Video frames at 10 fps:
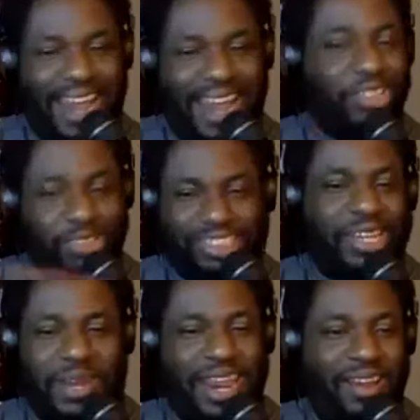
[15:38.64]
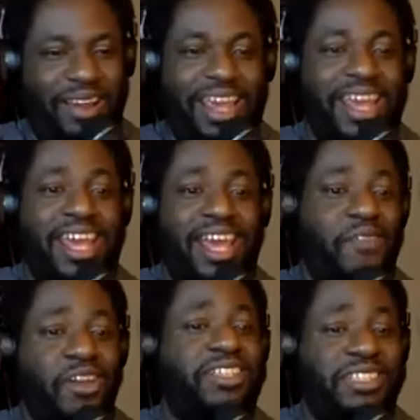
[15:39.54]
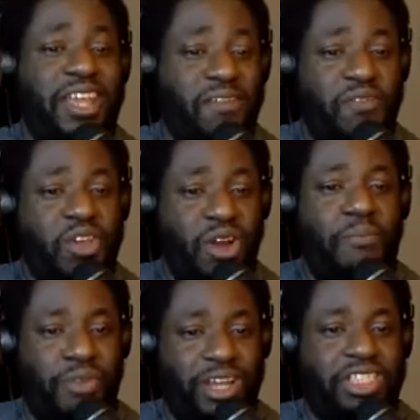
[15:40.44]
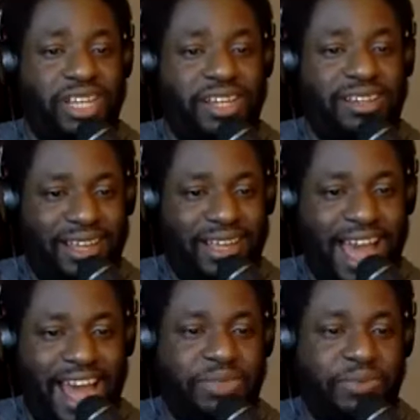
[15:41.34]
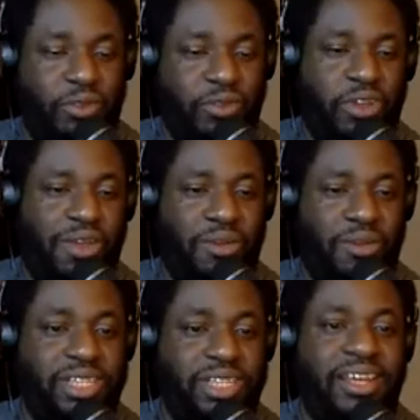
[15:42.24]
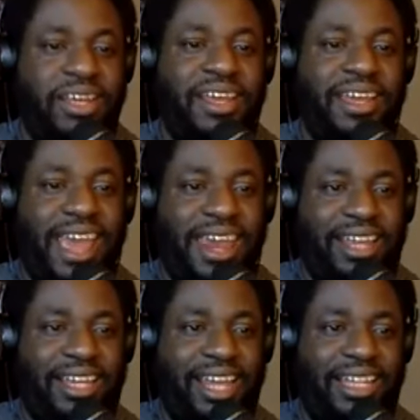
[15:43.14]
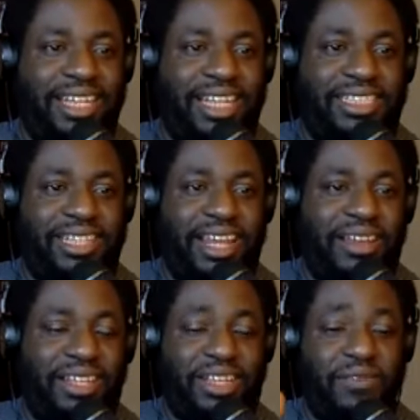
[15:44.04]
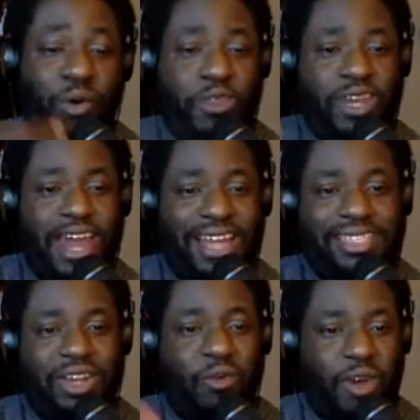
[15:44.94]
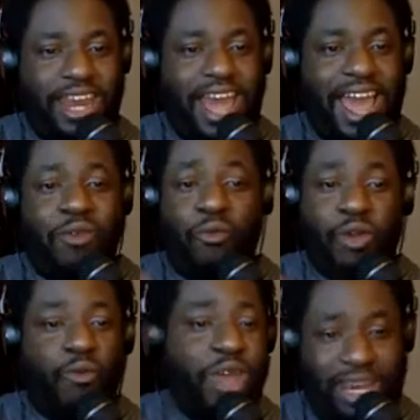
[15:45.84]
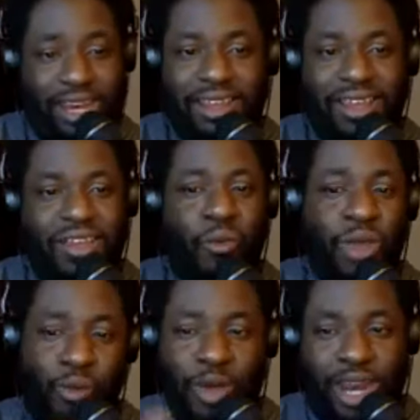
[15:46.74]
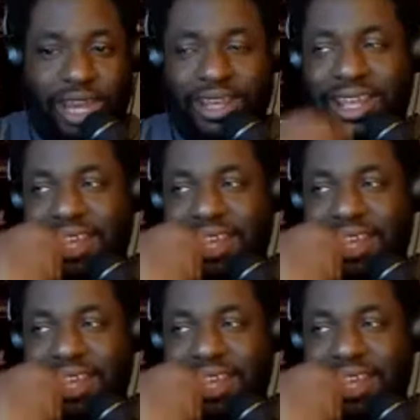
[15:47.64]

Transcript: Seminary. Yeah. If you're if you're preaching the gospel through your music and it, it it's uh, it's of orthodoxy or whatnot, we with it. We are with it.